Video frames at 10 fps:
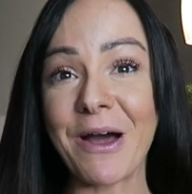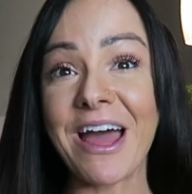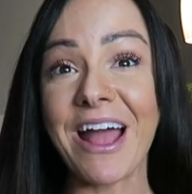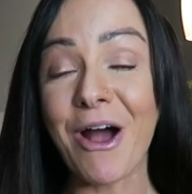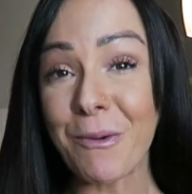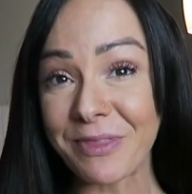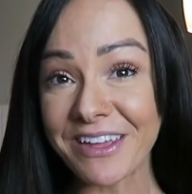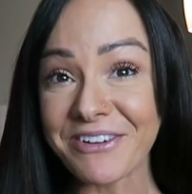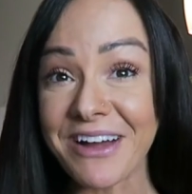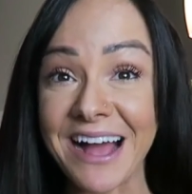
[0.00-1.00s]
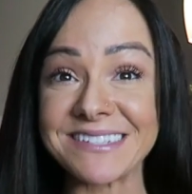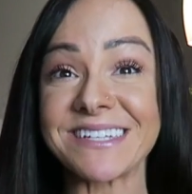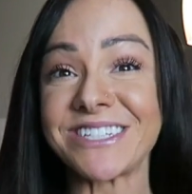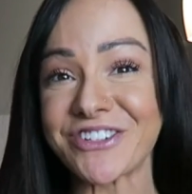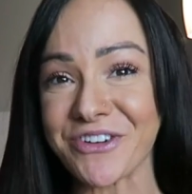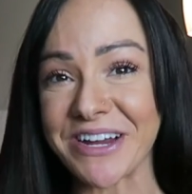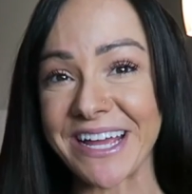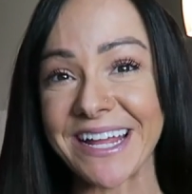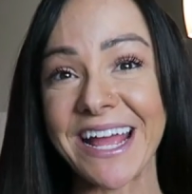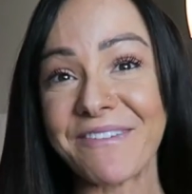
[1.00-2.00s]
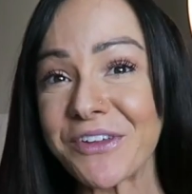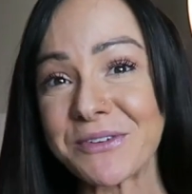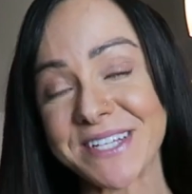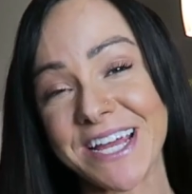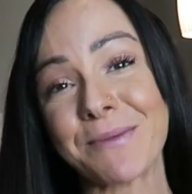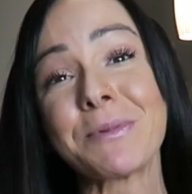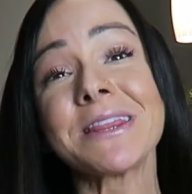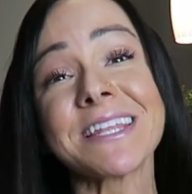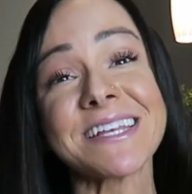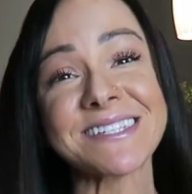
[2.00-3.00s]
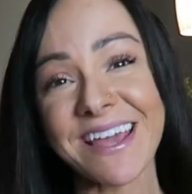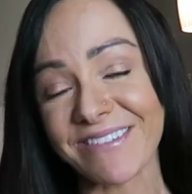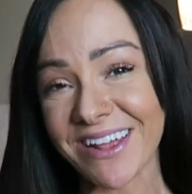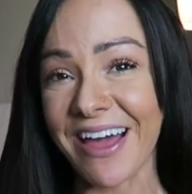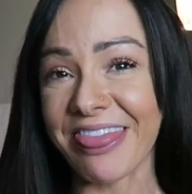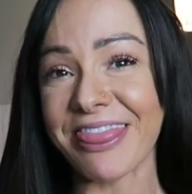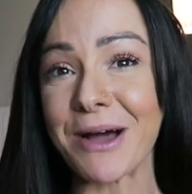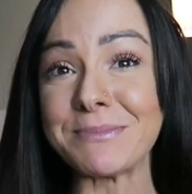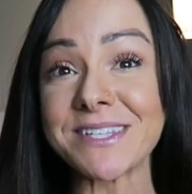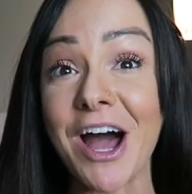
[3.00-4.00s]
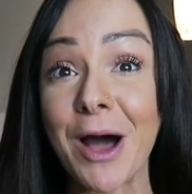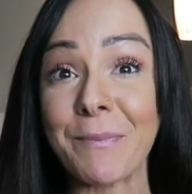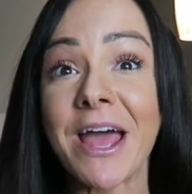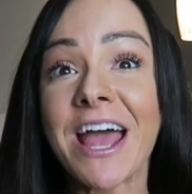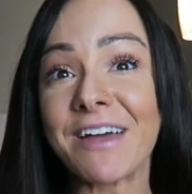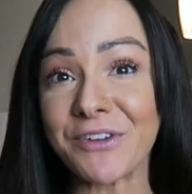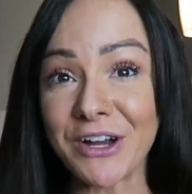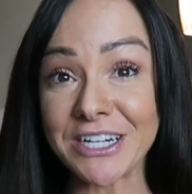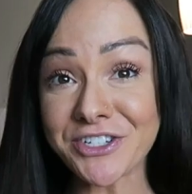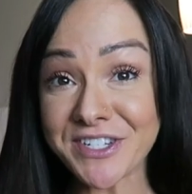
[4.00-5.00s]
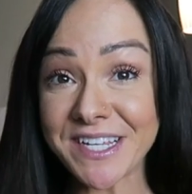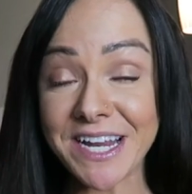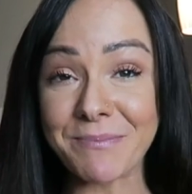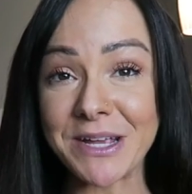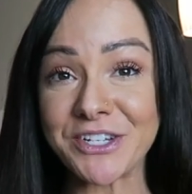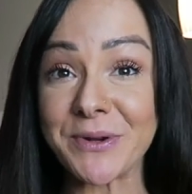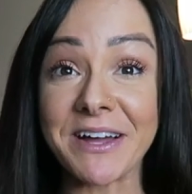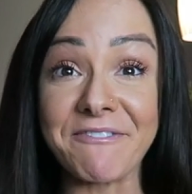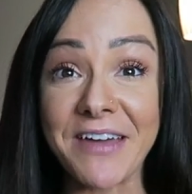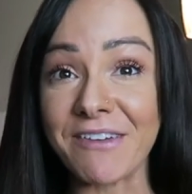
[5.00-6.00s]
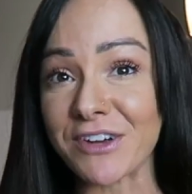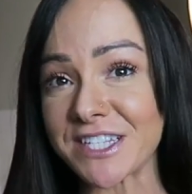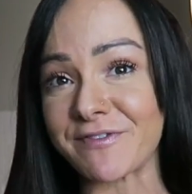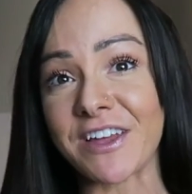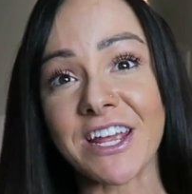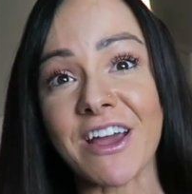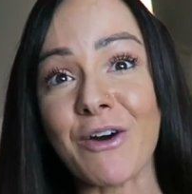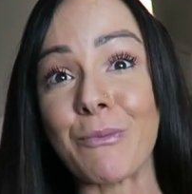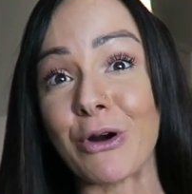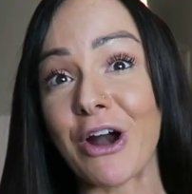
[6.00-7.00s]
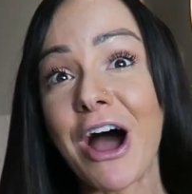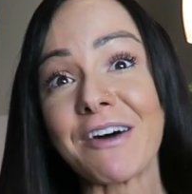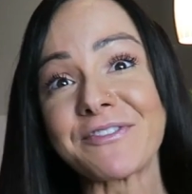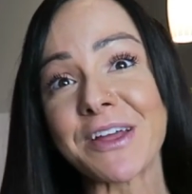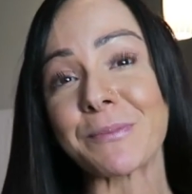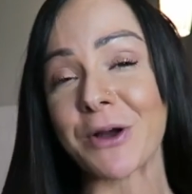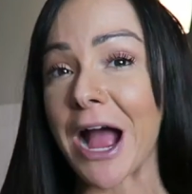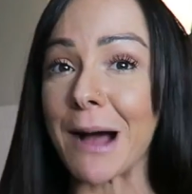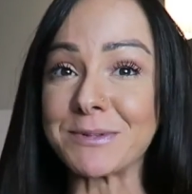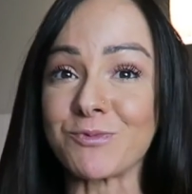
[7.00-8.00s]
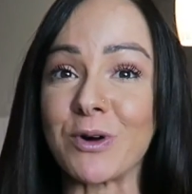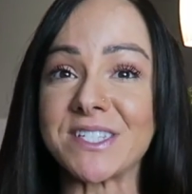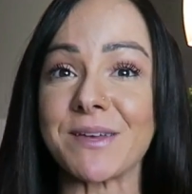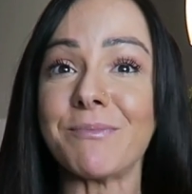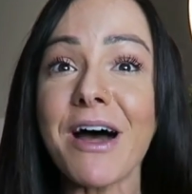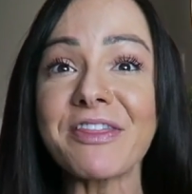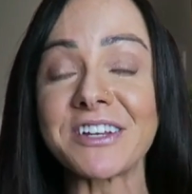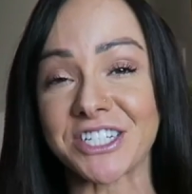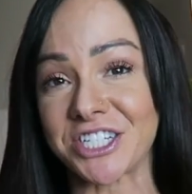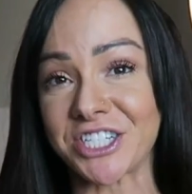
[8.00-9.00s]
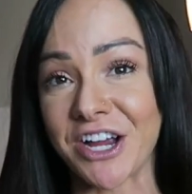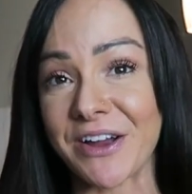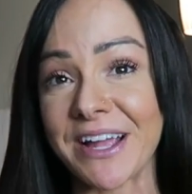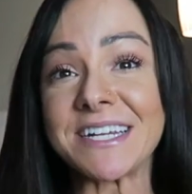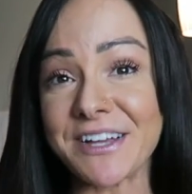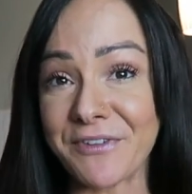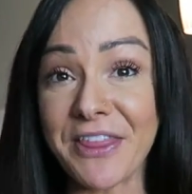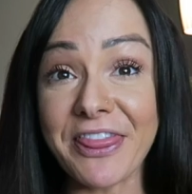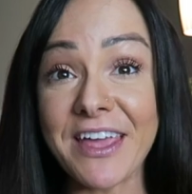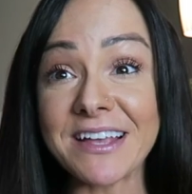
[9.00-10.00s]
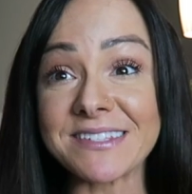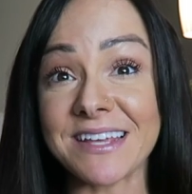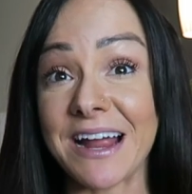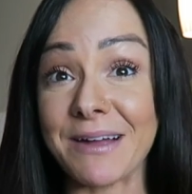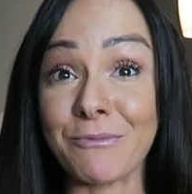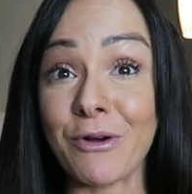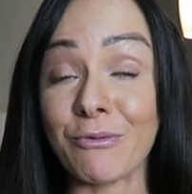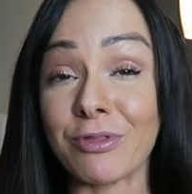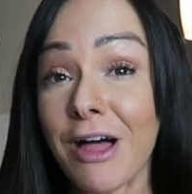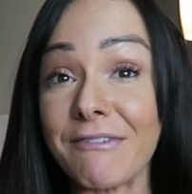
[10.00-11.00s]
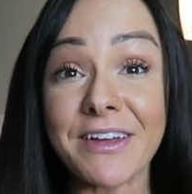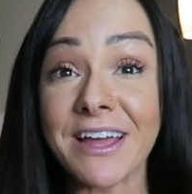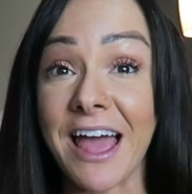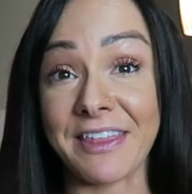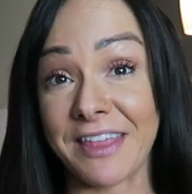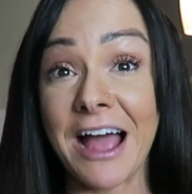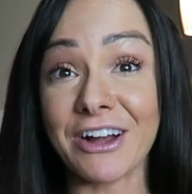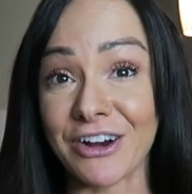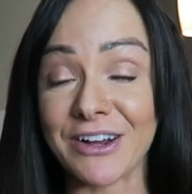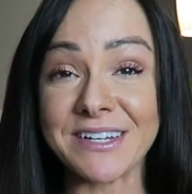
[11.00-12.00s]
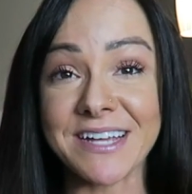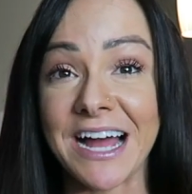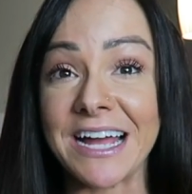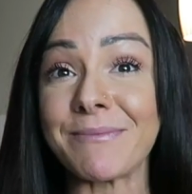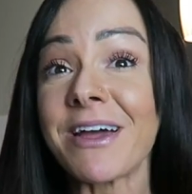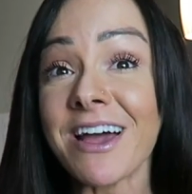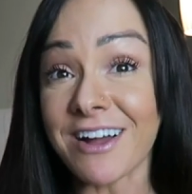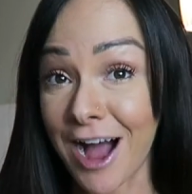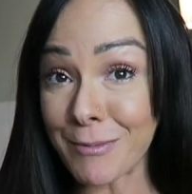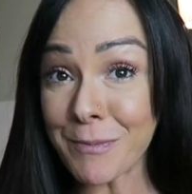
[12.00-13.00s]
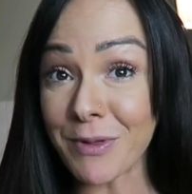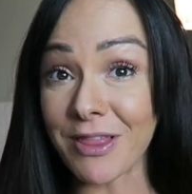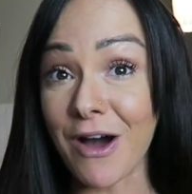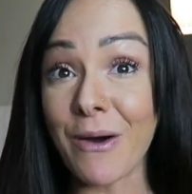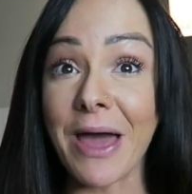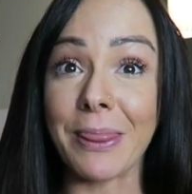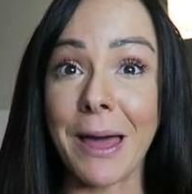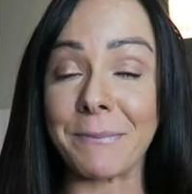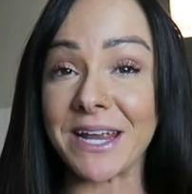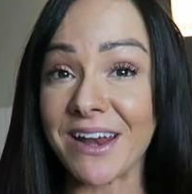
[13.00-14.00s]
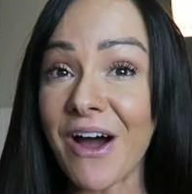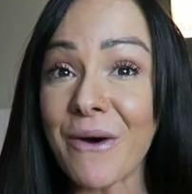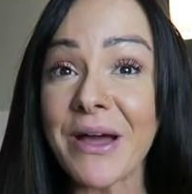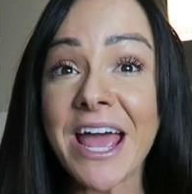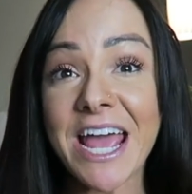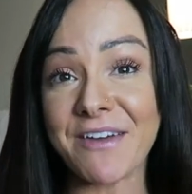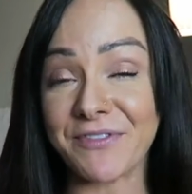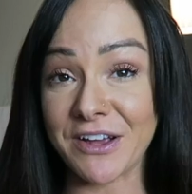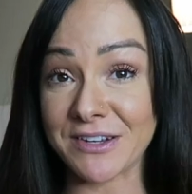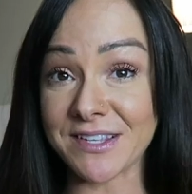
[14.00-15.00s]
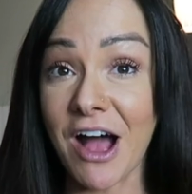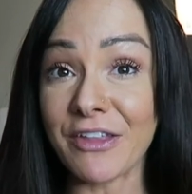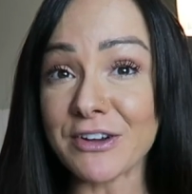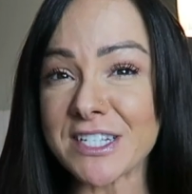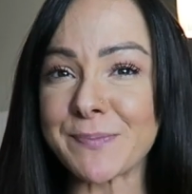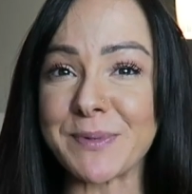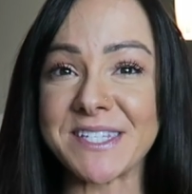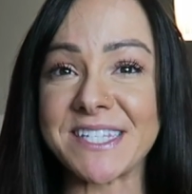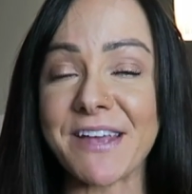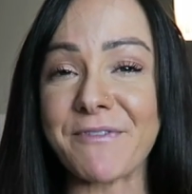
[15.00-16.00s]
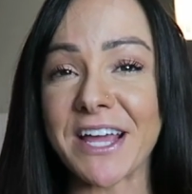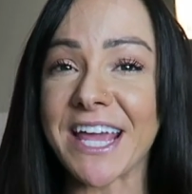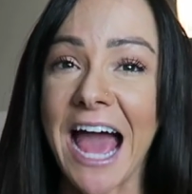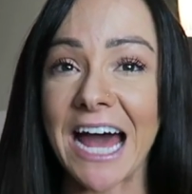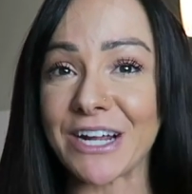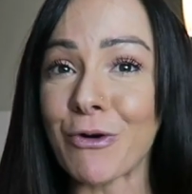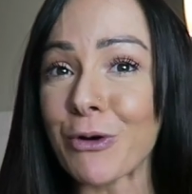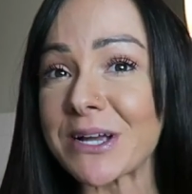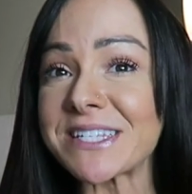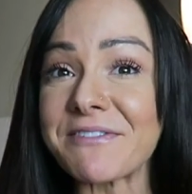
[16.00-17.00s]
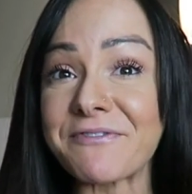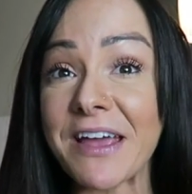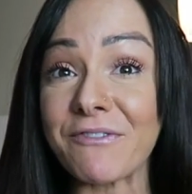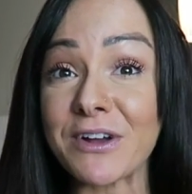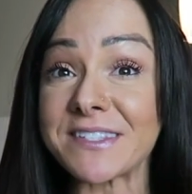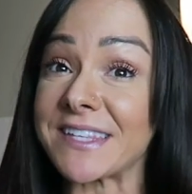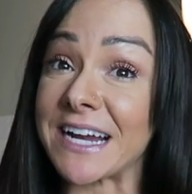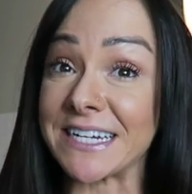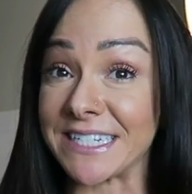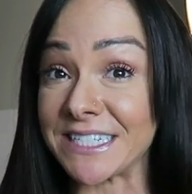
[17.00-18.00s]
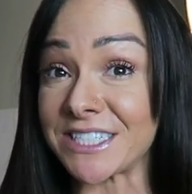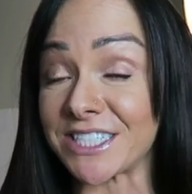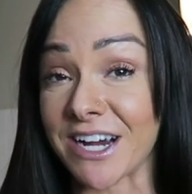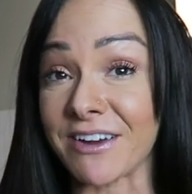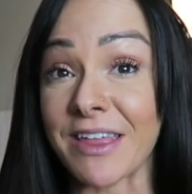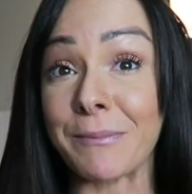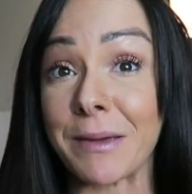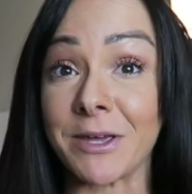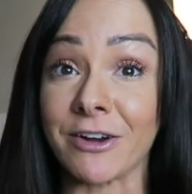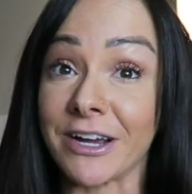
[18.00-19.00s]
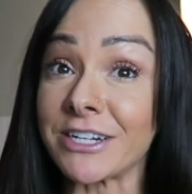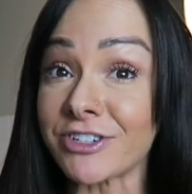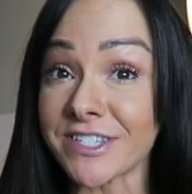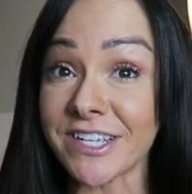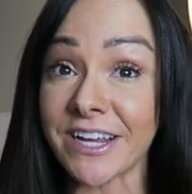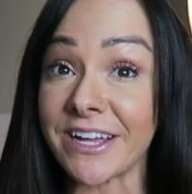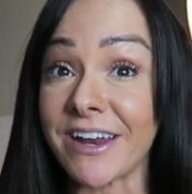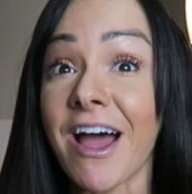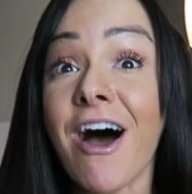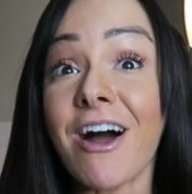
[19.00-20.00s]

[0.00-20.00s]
but I hope that you guys enjoyed it. If you did, please give it a thumbs up. If you're interested in me doing a favorites video more often, perhaps once a month, and just sharing different things that I'm loving at that current time, comment below and let me know. If there's other specific categories of favorites that I didn't share that maybe you're interested in,